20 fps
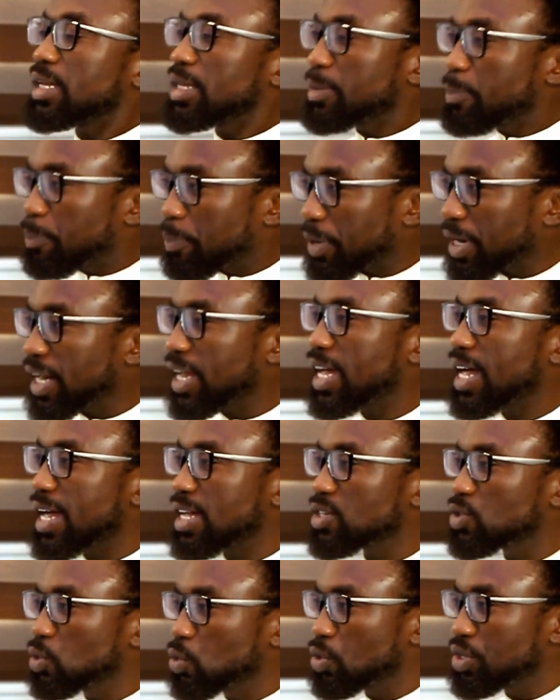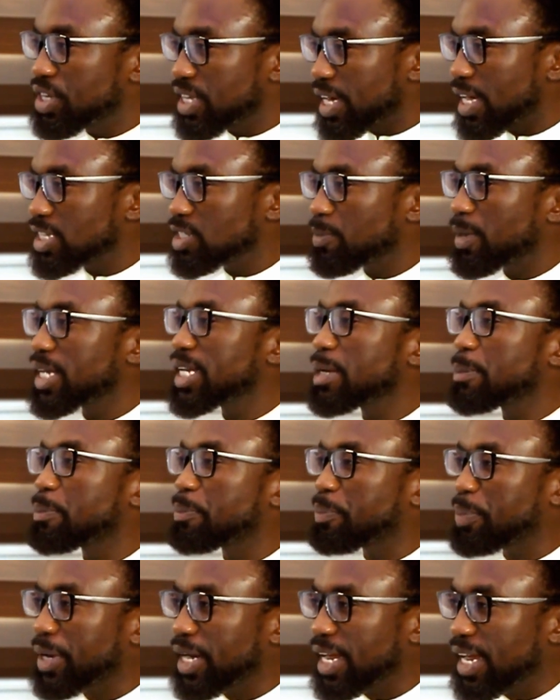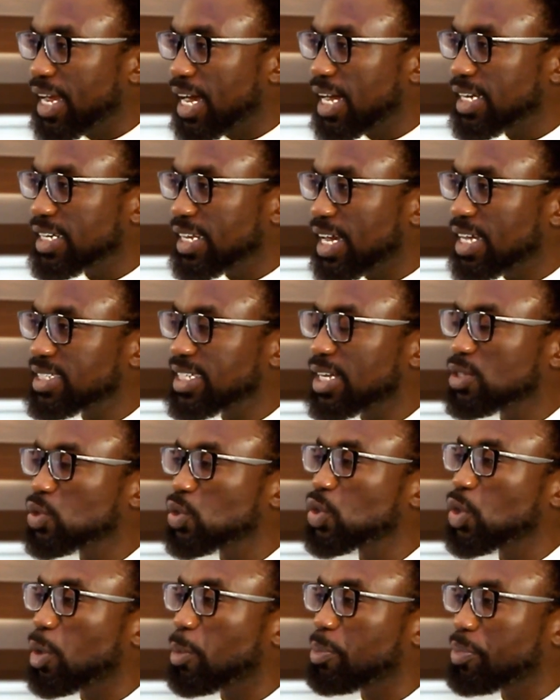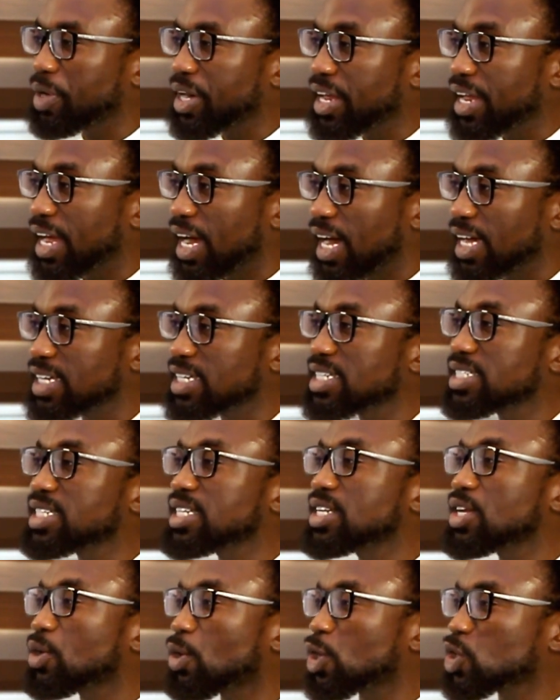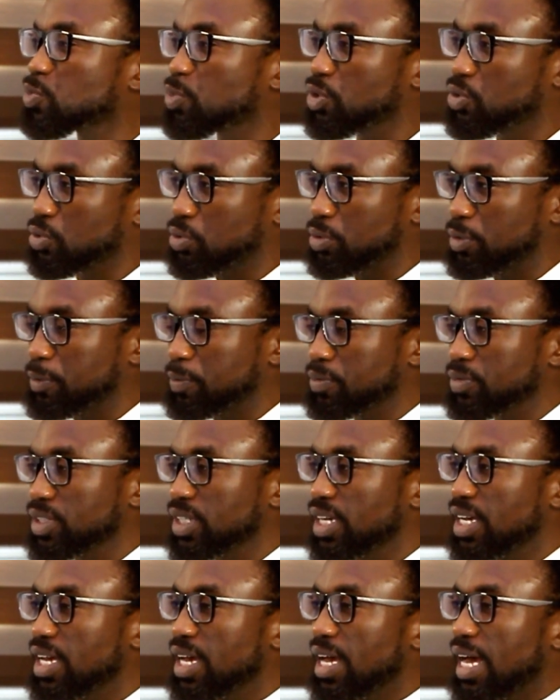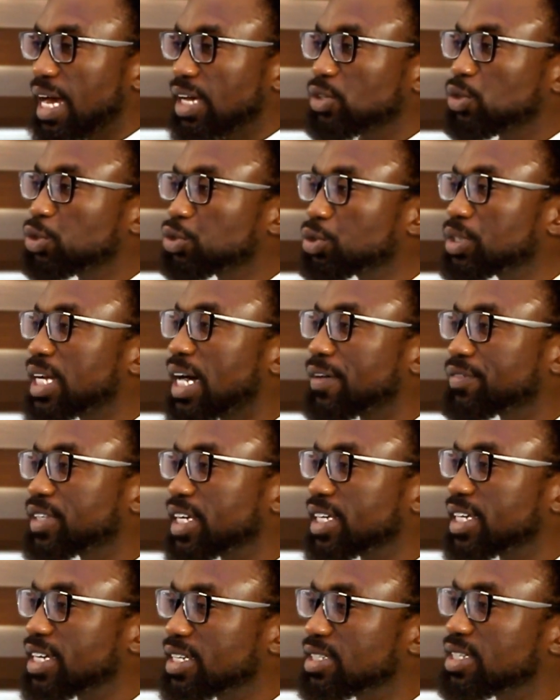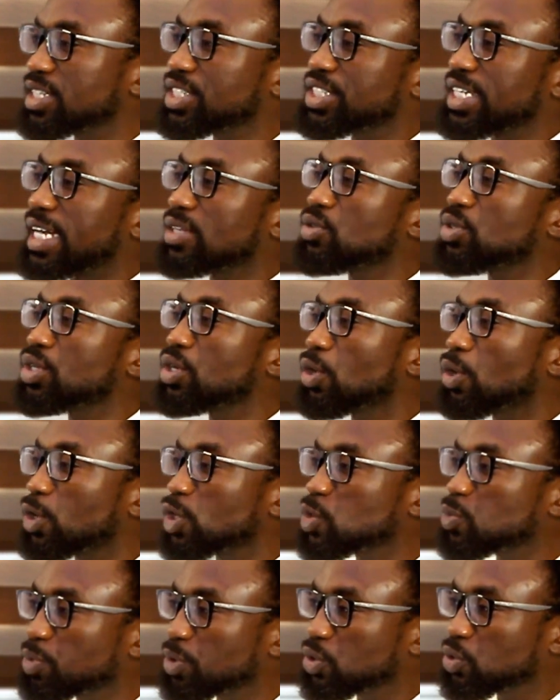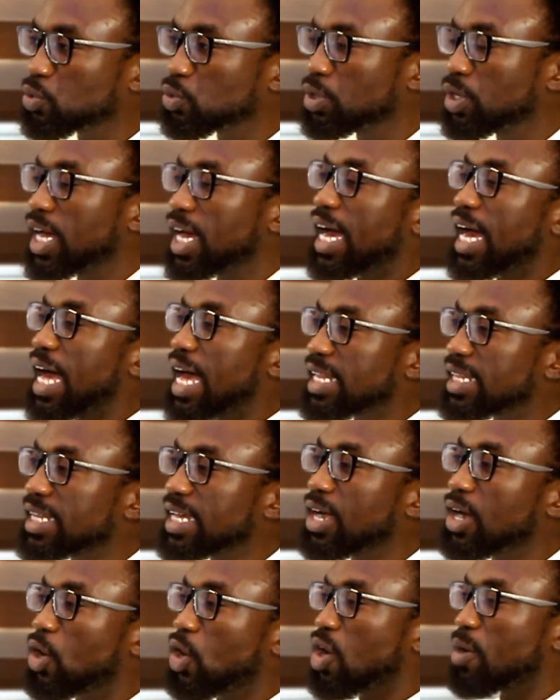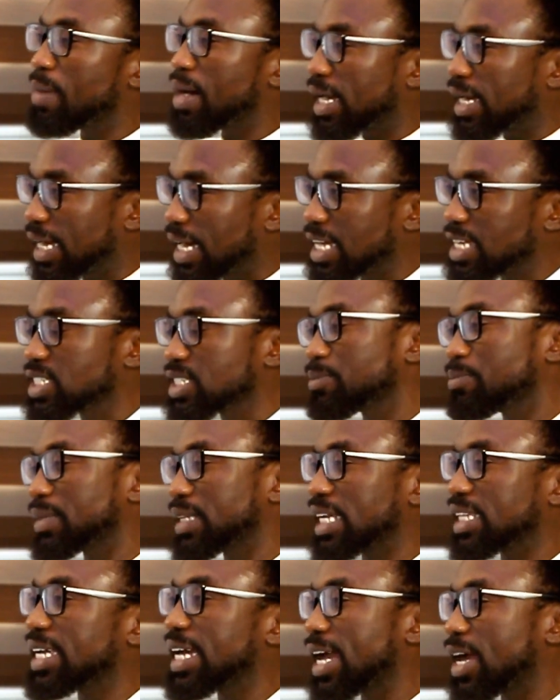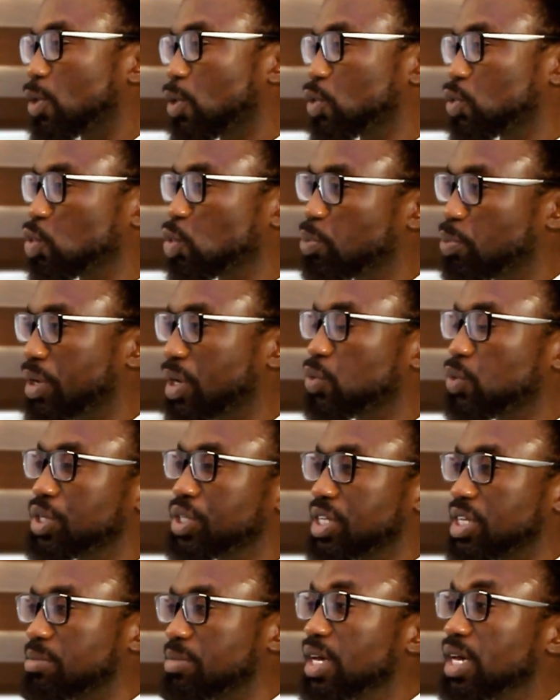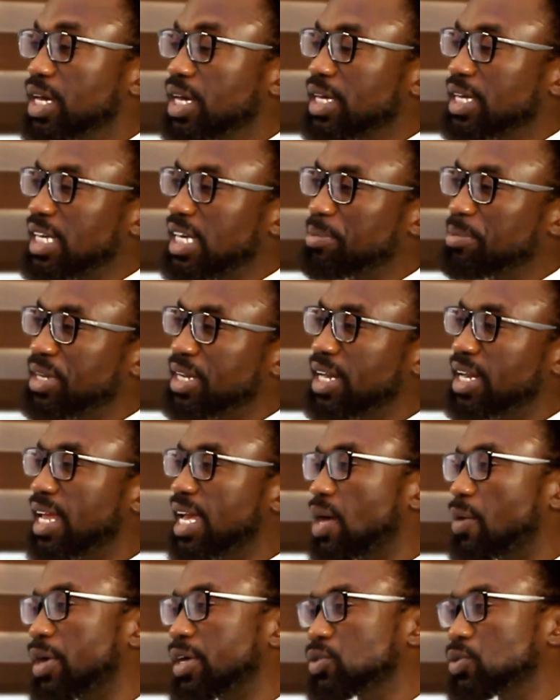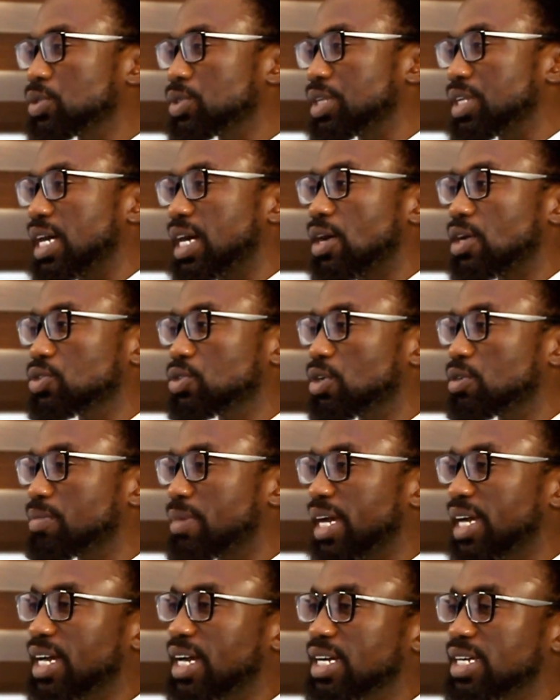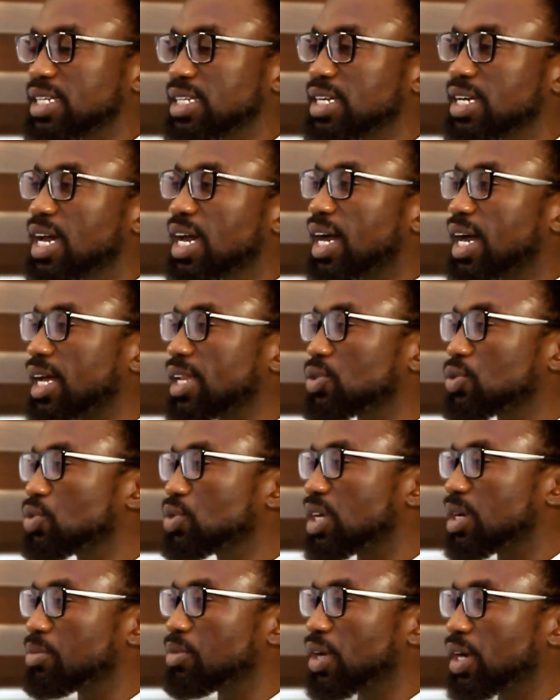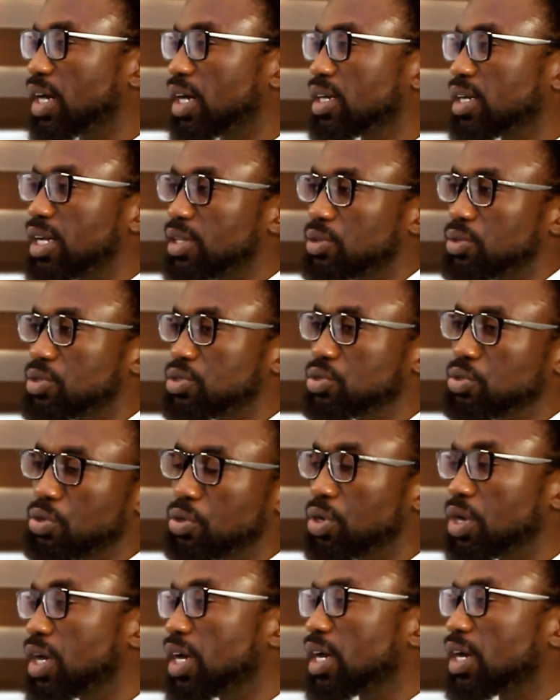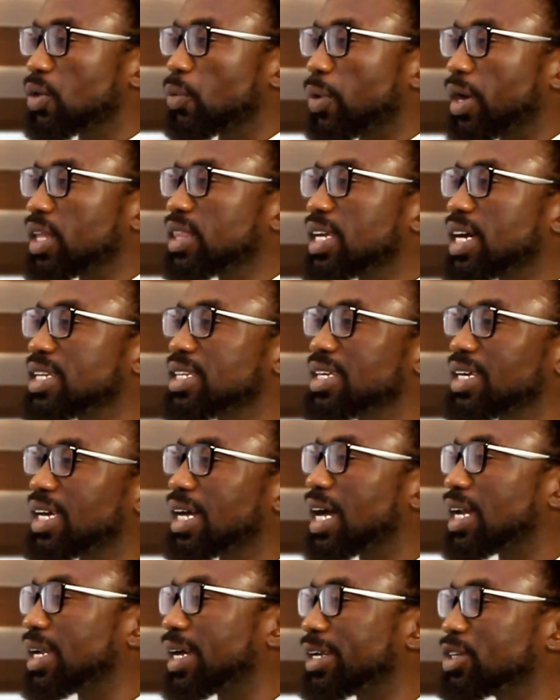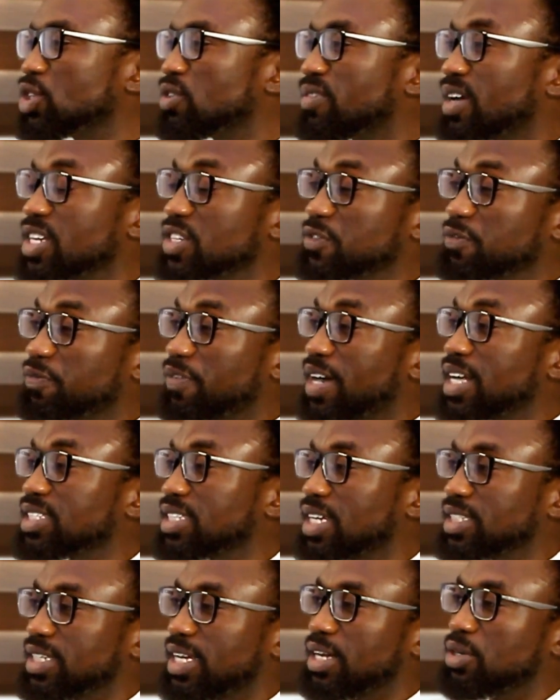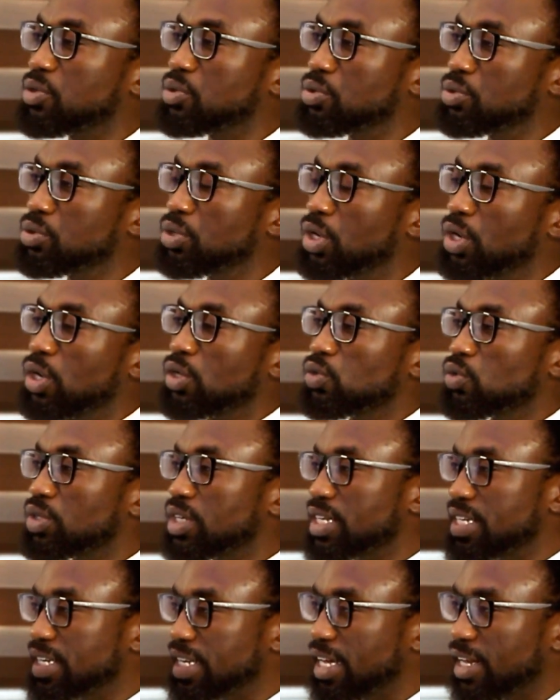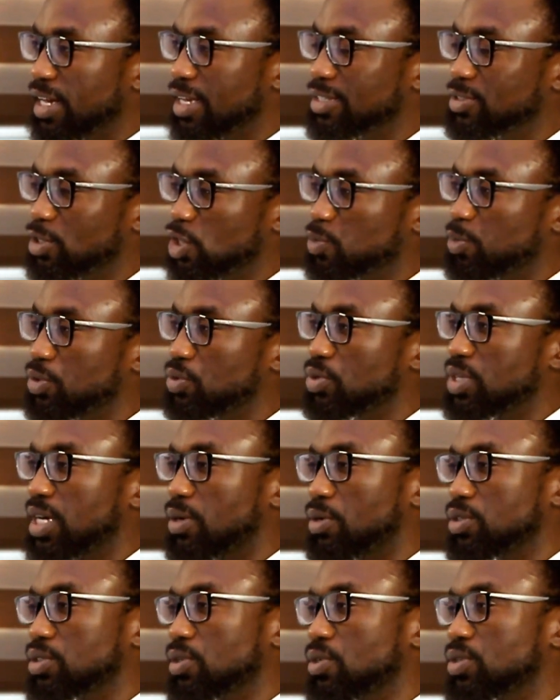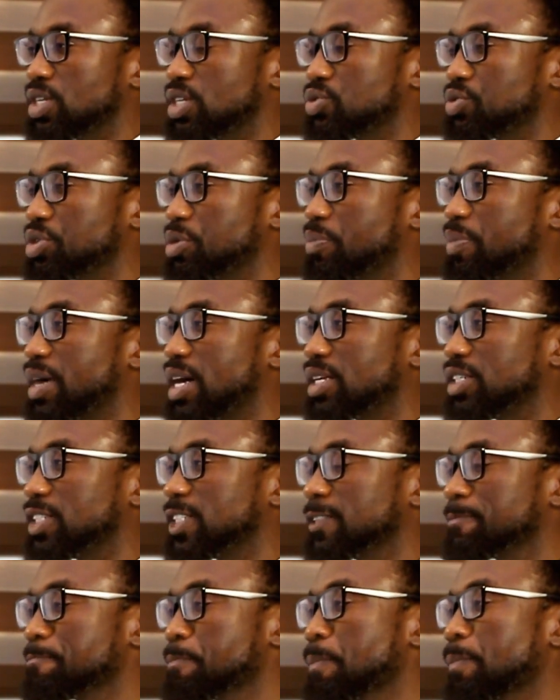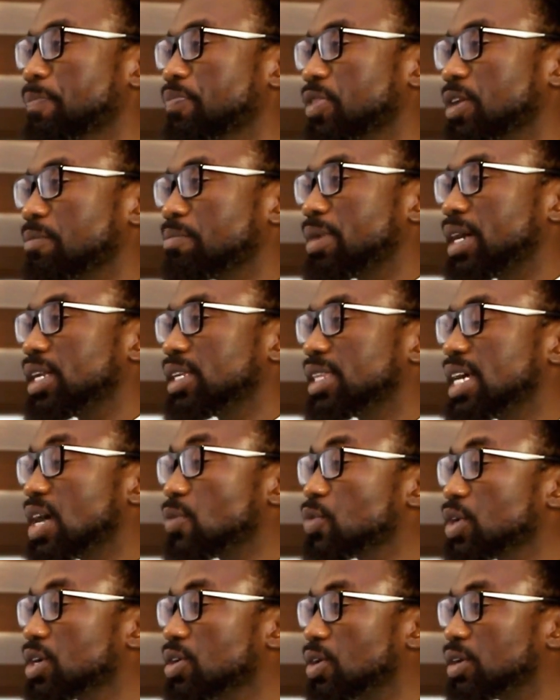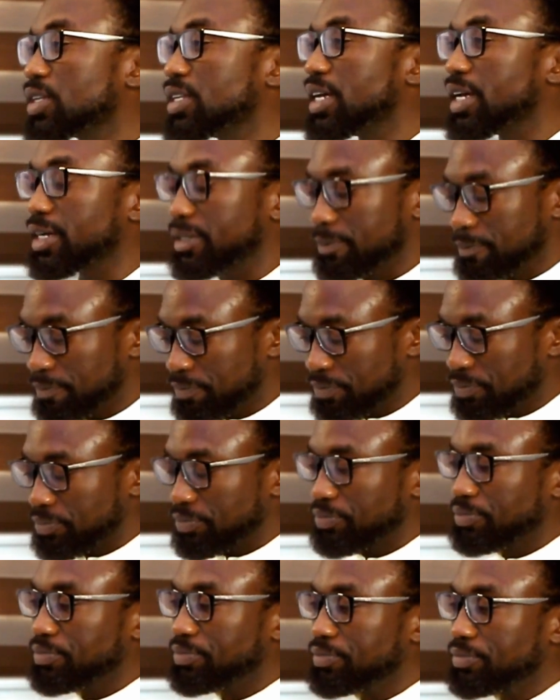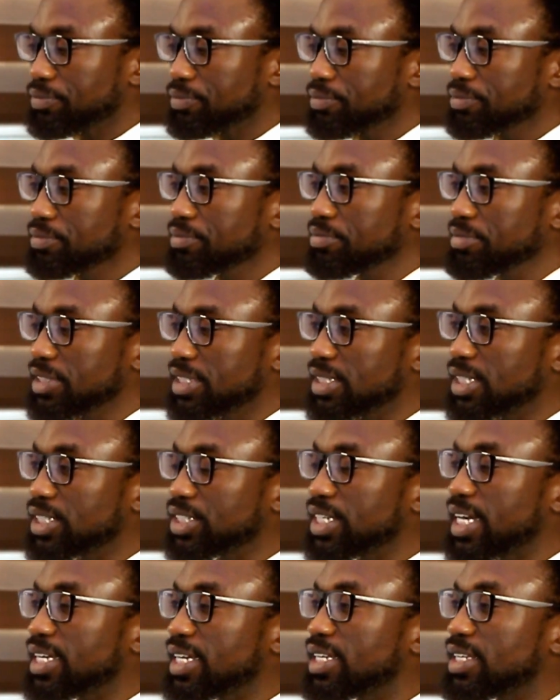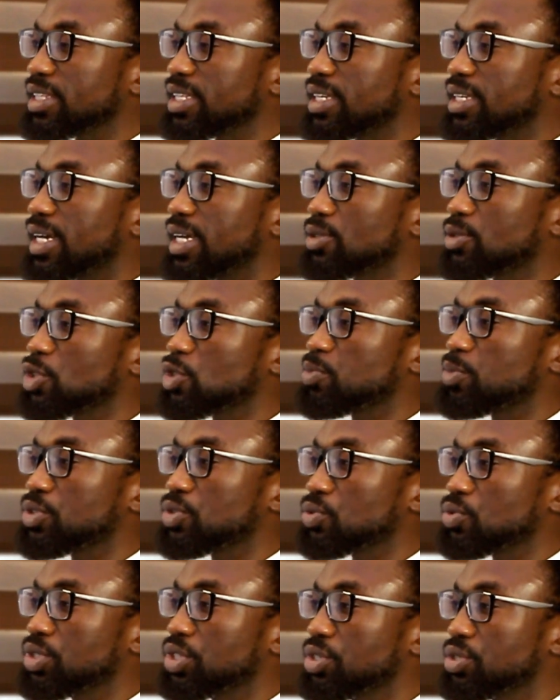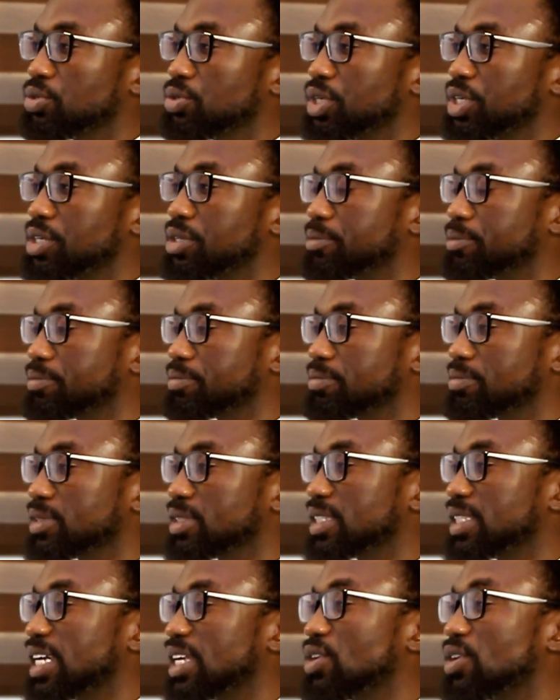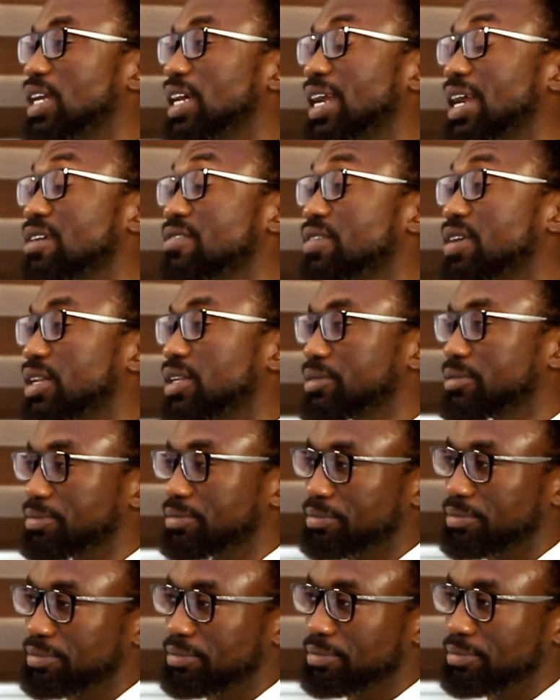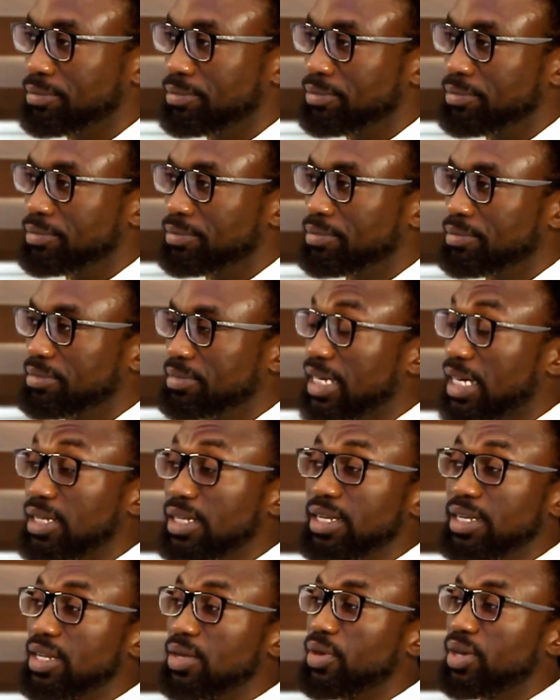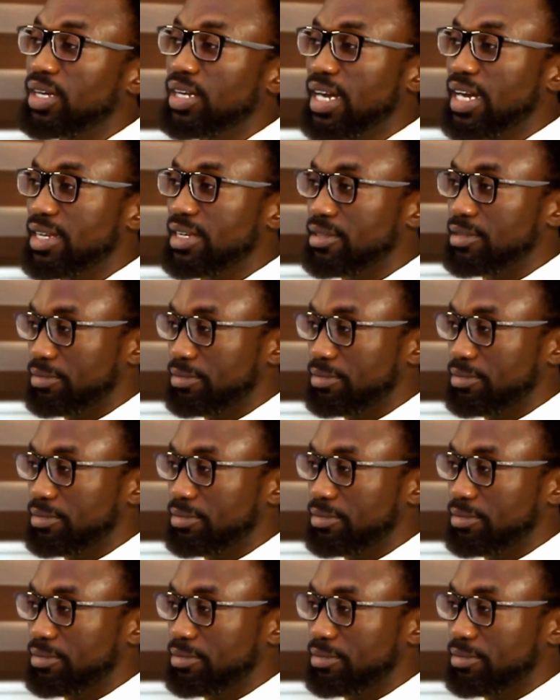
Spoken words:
Prayer is good, yes, but the answer to your prayer is in the hospital. You should have taken this child to the hospital and then come and ask that I go to pray with him." Immediately, I went into the house, got my car key, and told them, "Oh yeah, let us go." We entered the car and I drove as fast as I could to the nearest hospital that was closest to the parish. By the time we got there, the child entered that hospital, DOA, dead on arrival. And then they were crying.